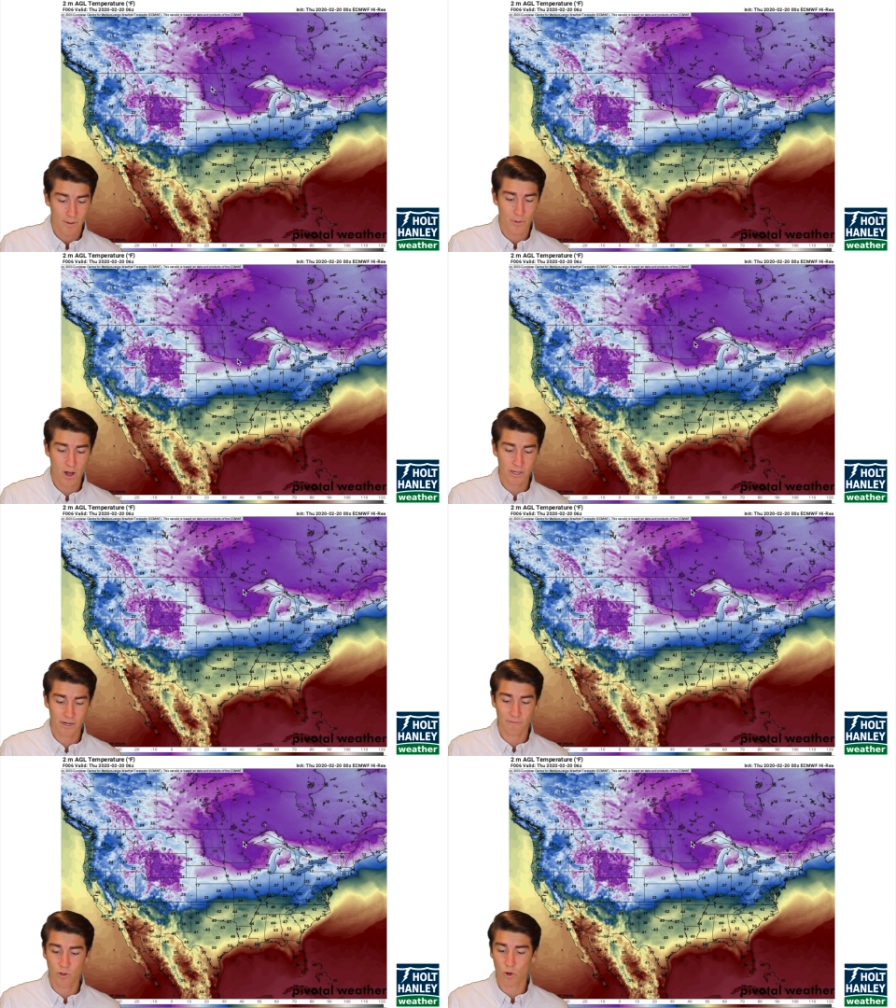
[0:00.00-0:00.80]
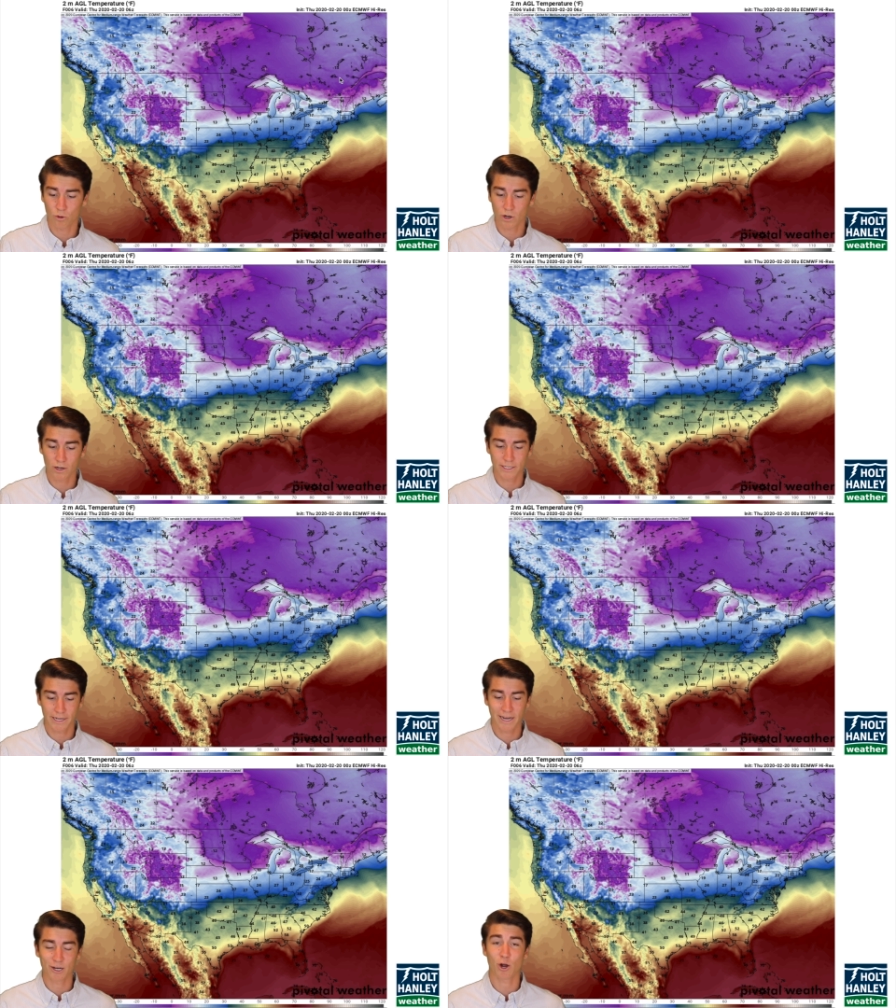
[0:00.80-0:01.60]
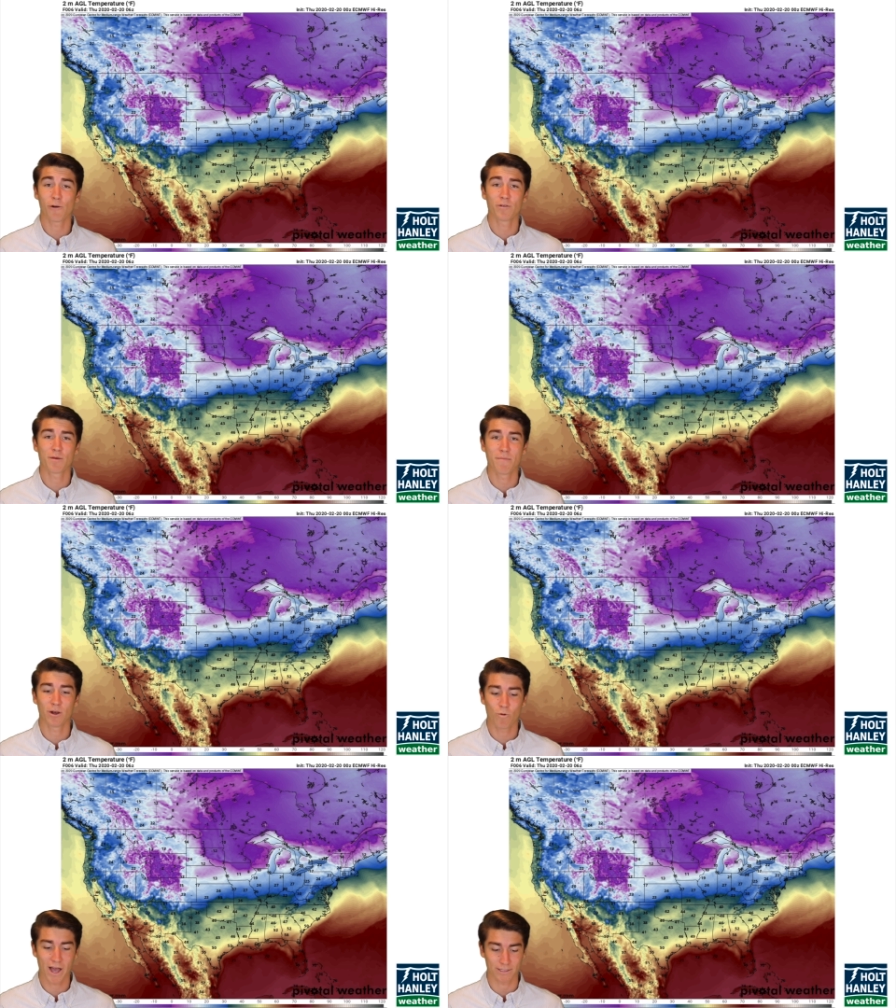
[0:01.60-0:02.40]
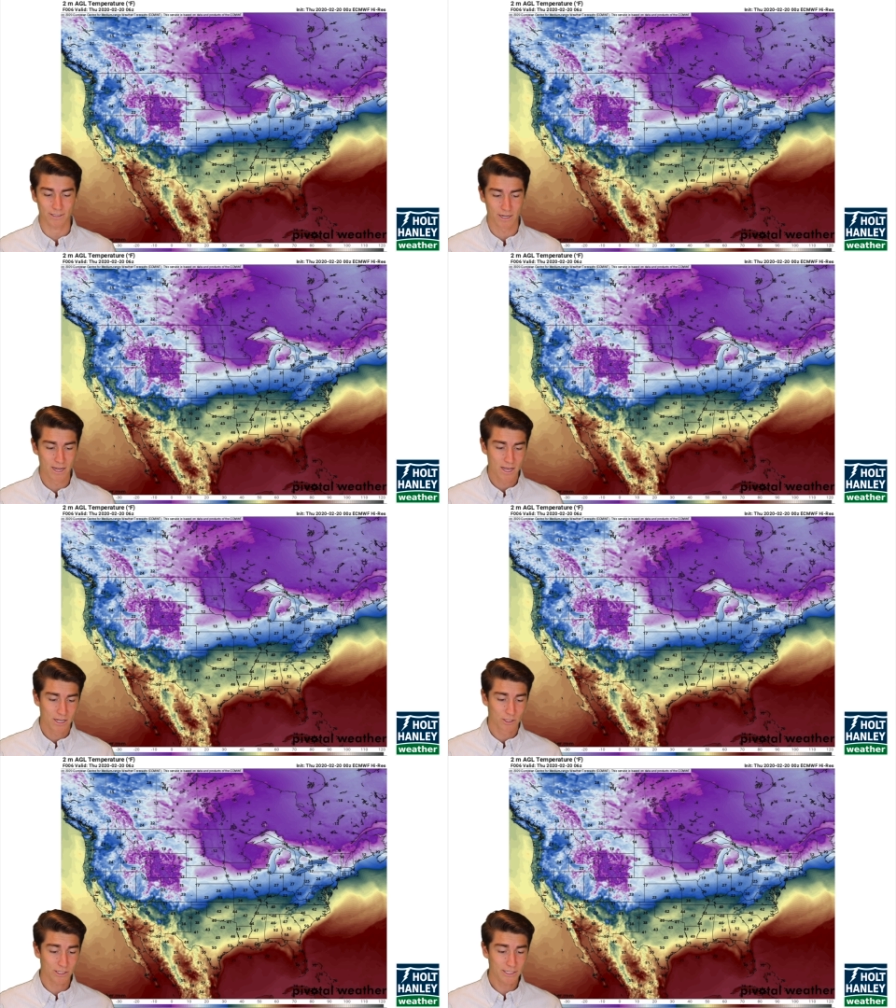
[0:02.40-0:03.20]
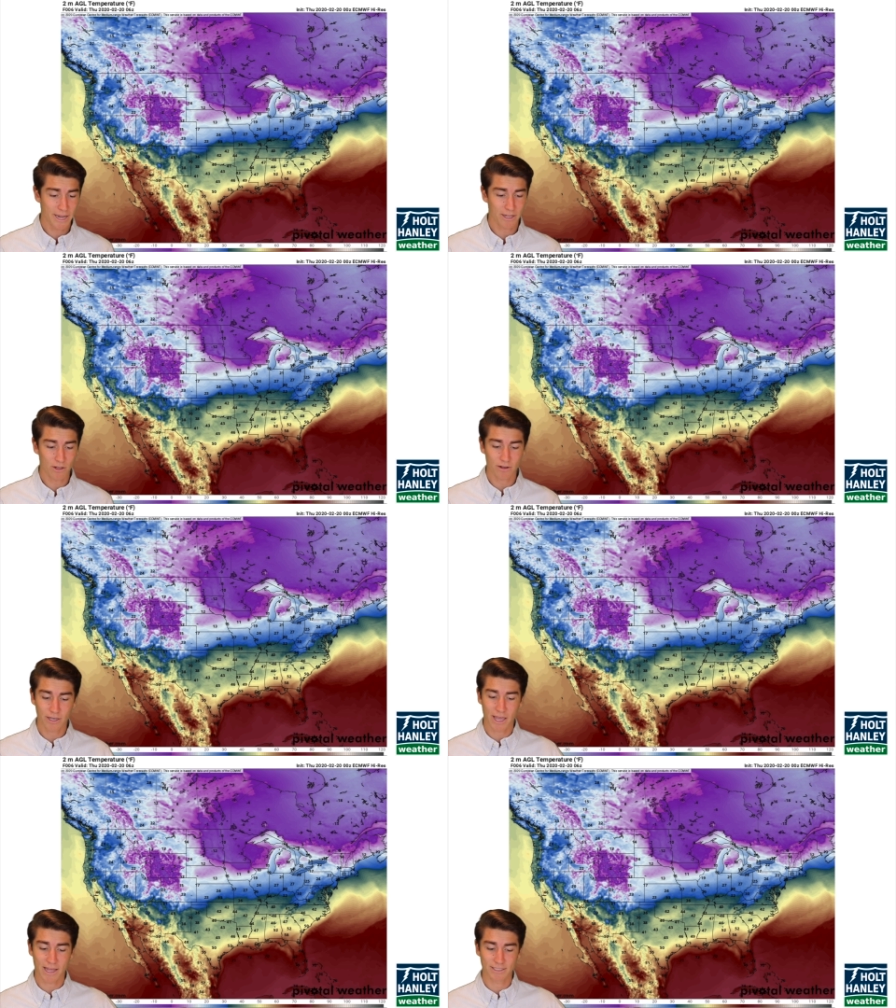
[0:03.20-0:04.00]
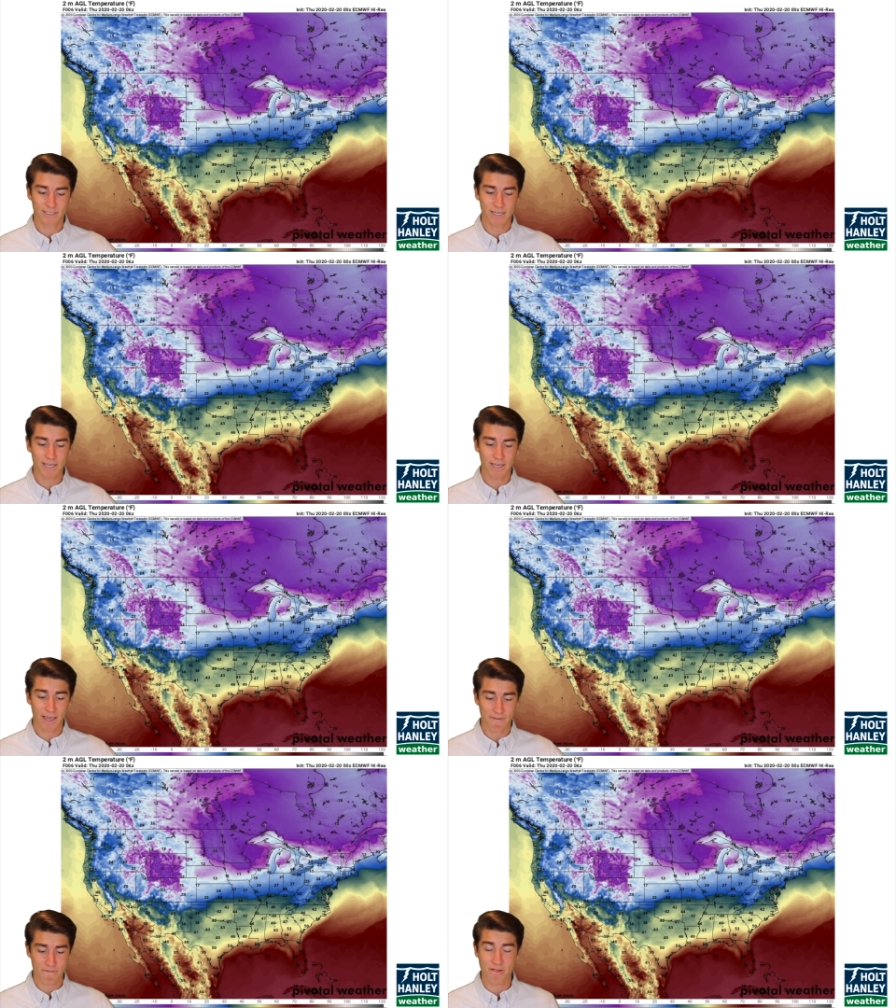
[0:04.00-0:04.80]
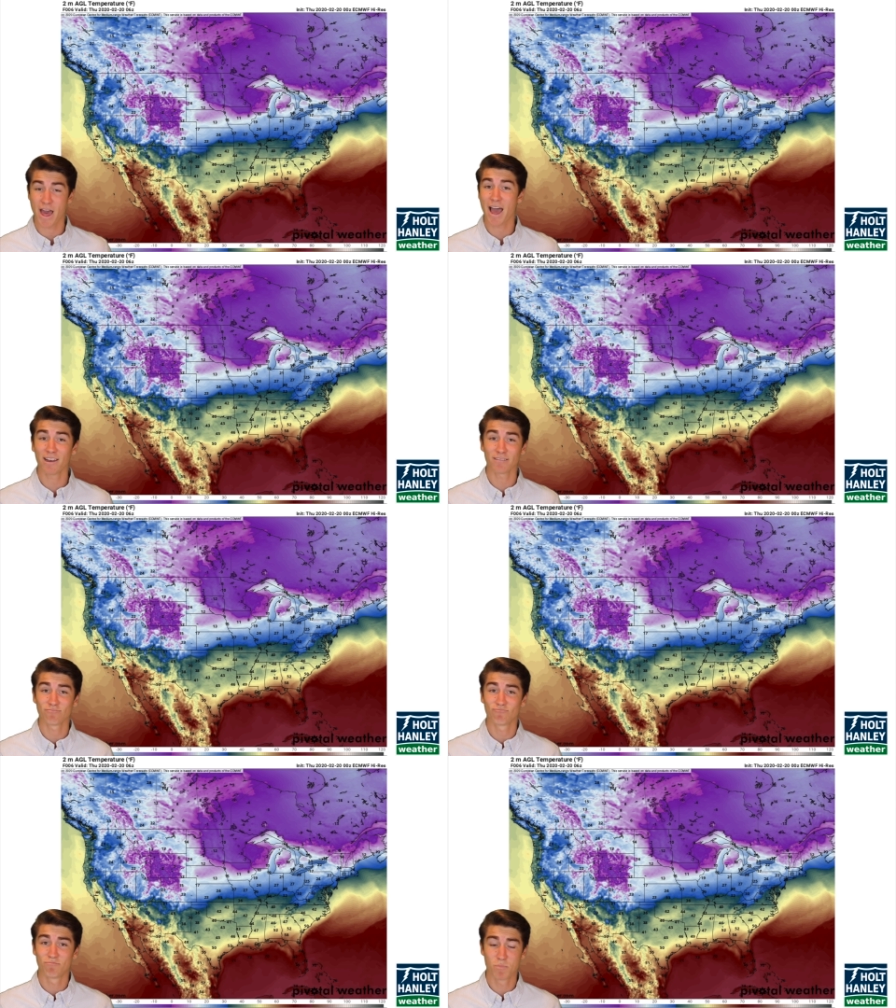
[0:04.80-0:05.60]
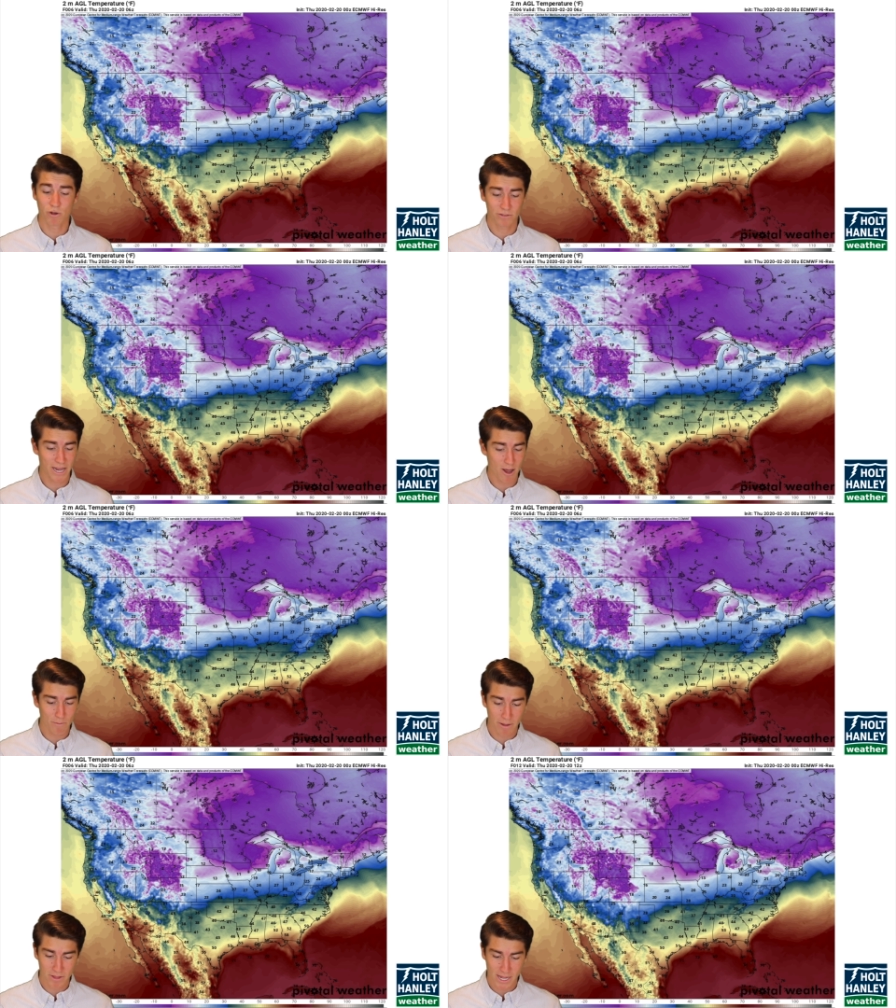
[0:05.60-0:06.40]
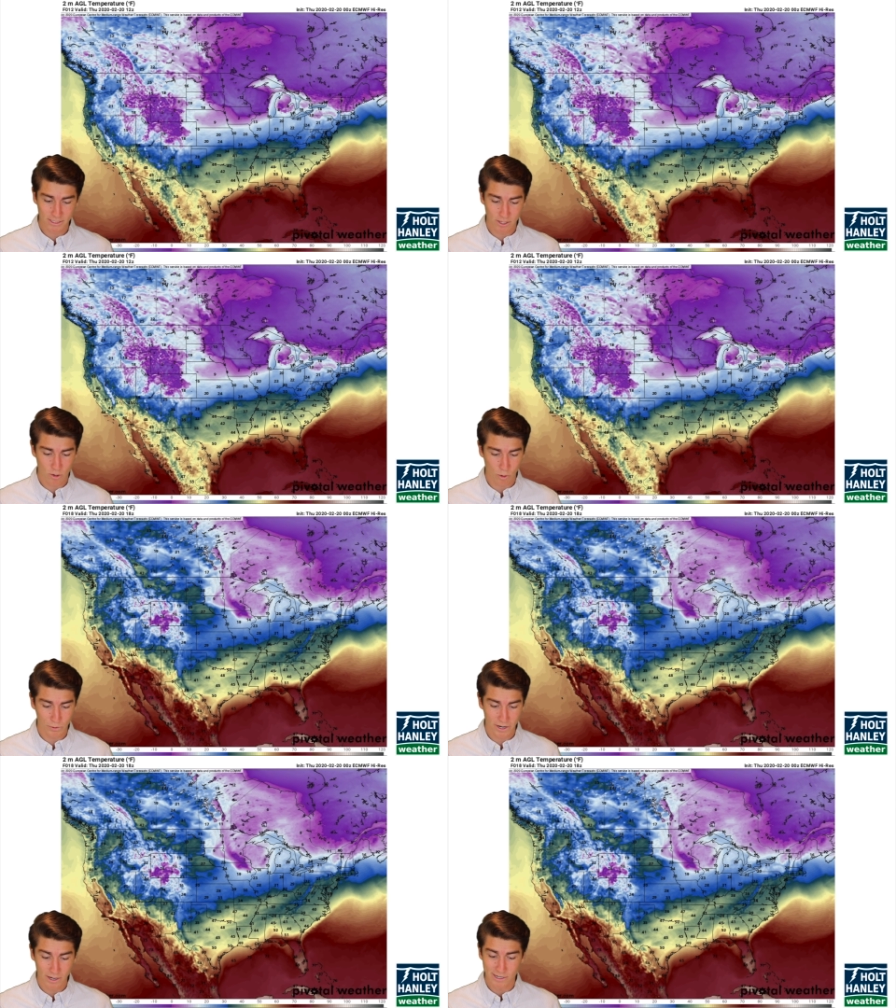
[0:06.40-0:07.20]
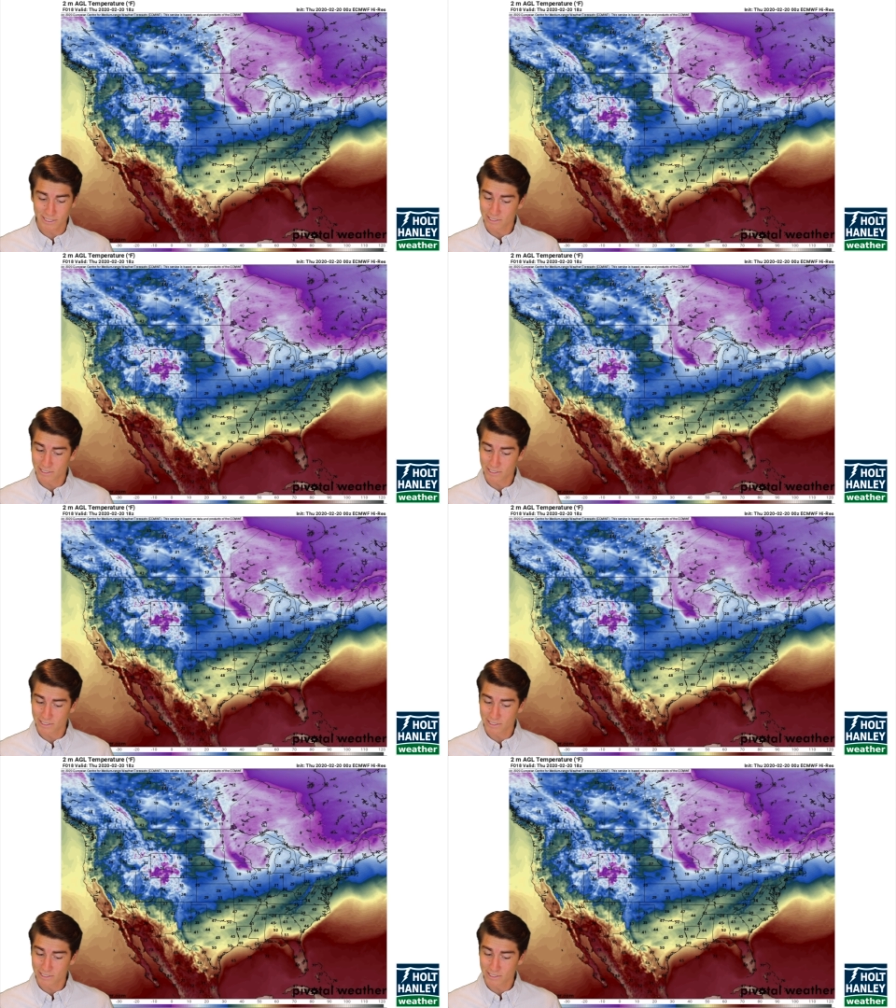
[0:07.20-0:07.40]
pocket of cold Arctic air over the Midwest. So let's take a look and see if that moves down, maybe that's the culprit.